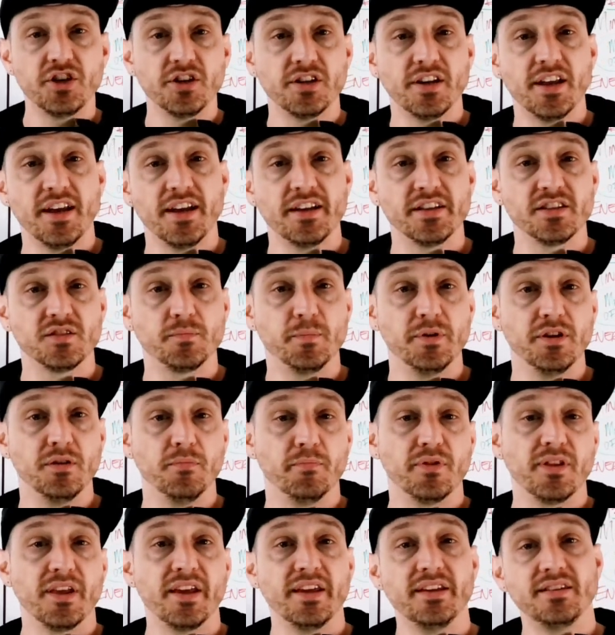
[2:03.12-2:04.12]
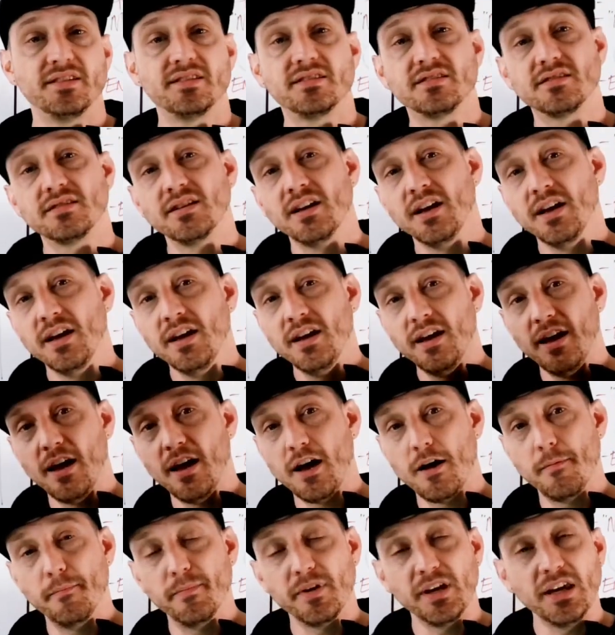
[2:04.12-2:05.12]
has been placed
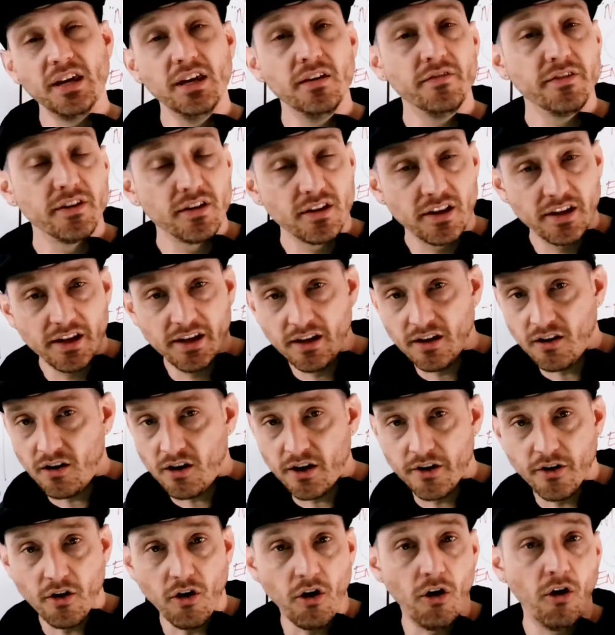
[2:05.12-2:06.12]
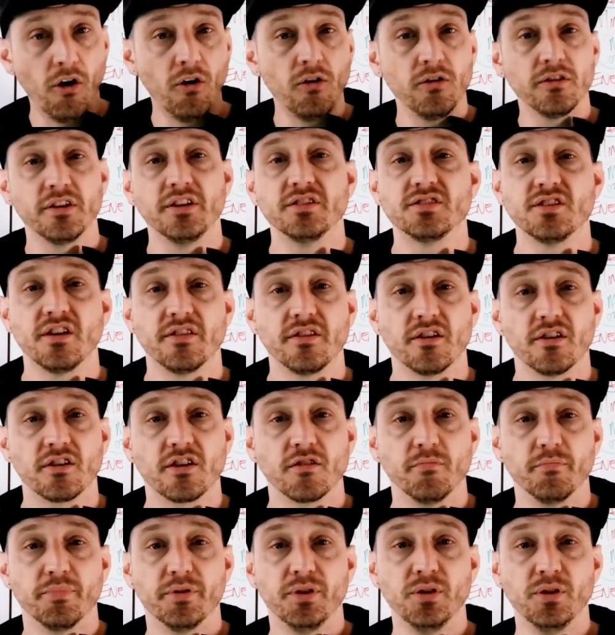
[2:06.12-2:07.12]
evenly on all these other
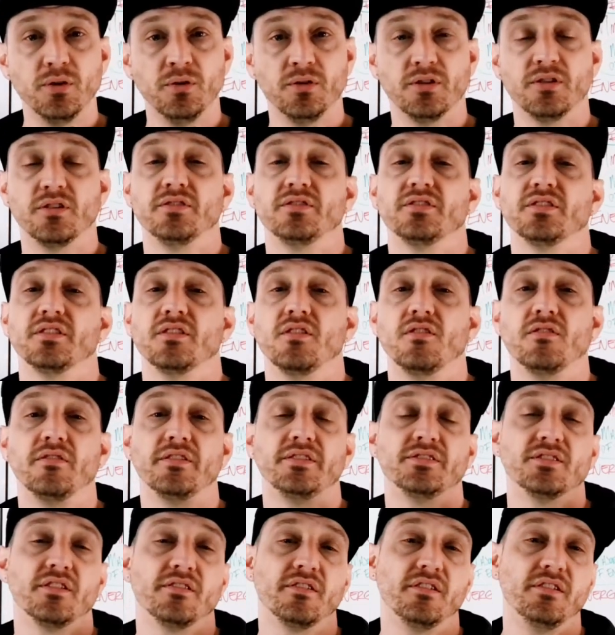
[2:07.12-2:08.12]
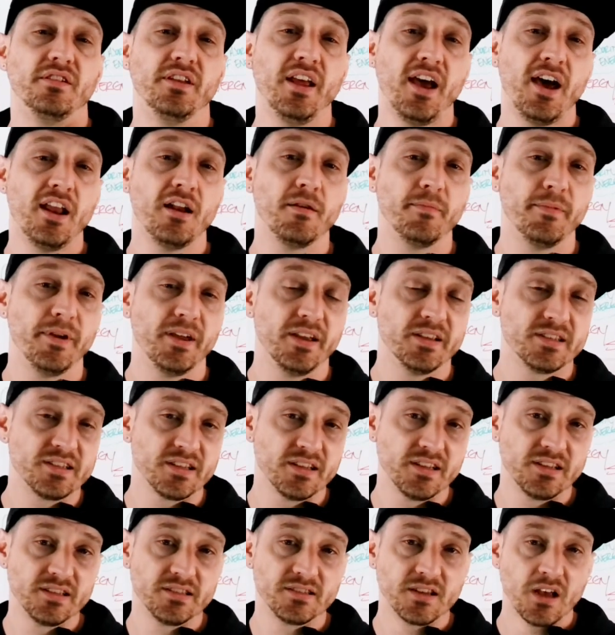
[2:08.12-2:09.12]
computers and all these other
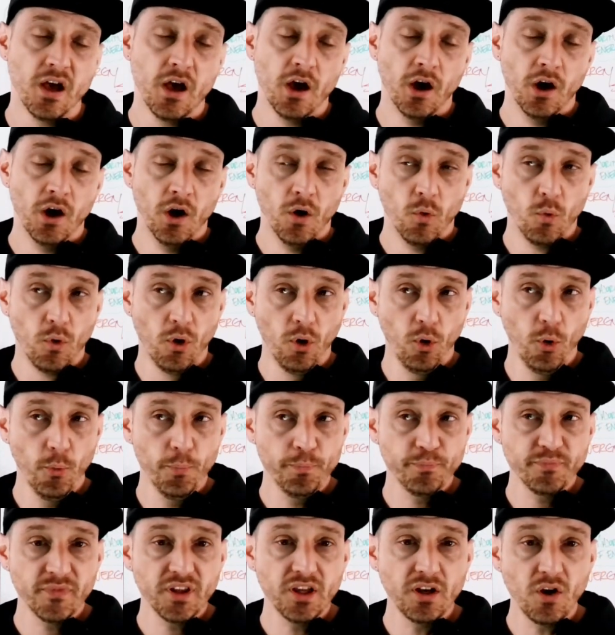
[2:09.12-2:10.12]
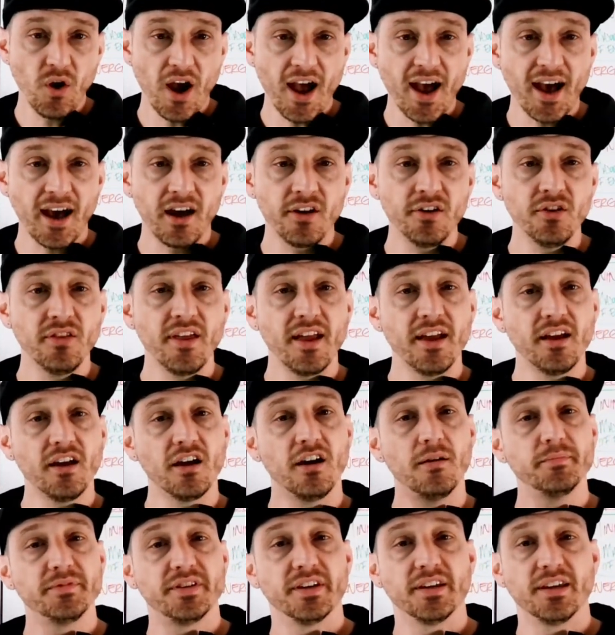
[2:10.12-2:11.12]
databases, well, how do they
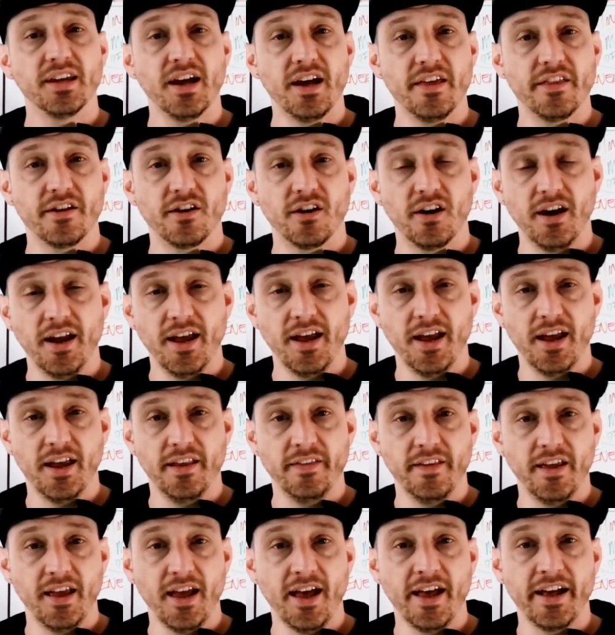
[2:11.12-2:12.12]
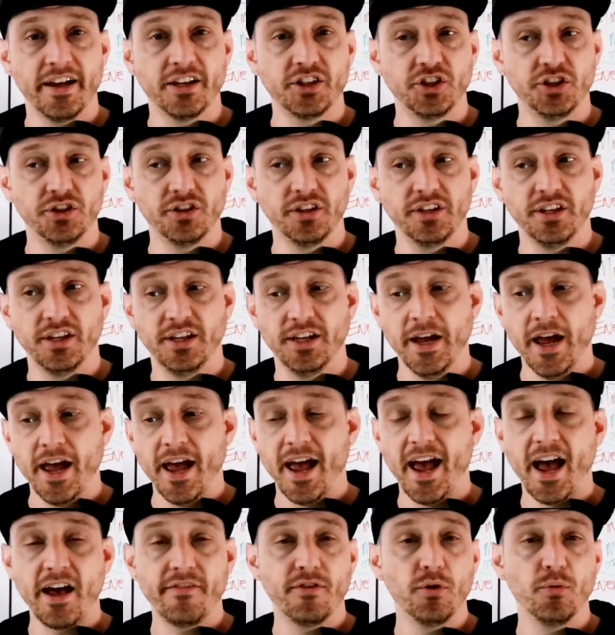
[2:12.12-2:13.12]
come together and they actually
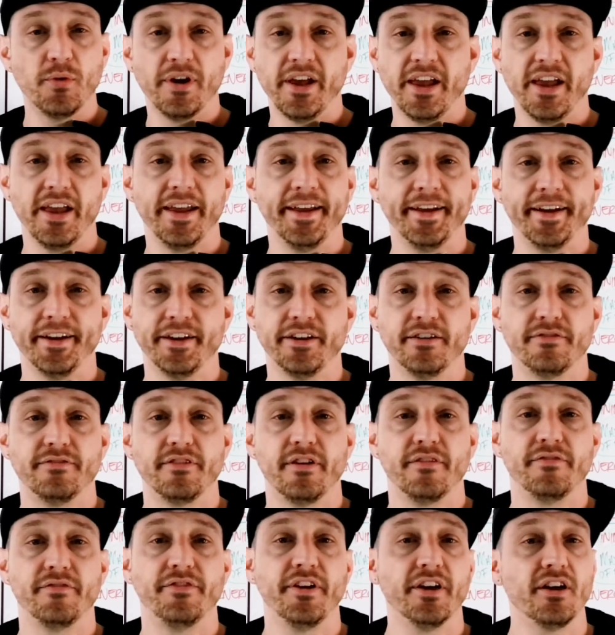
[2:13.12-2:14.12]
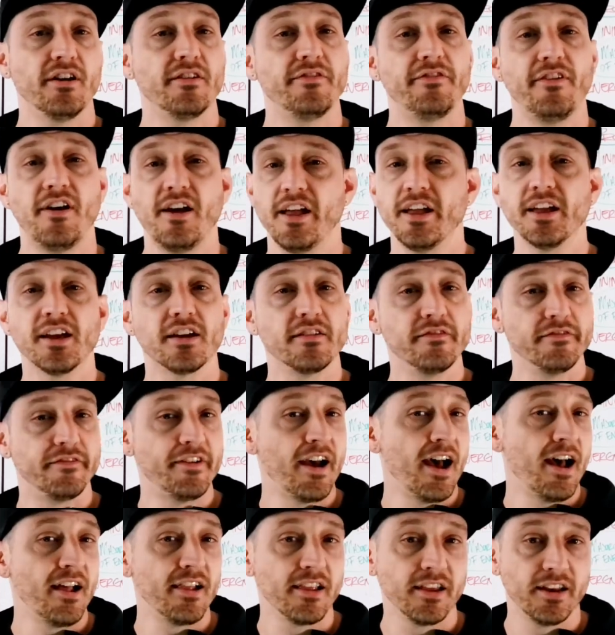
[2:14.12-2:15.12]
have a way of verifying and
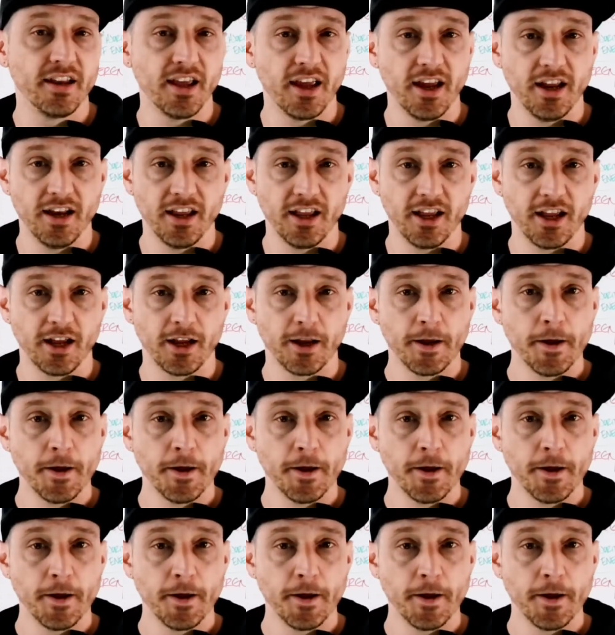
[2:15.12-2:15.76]
validating,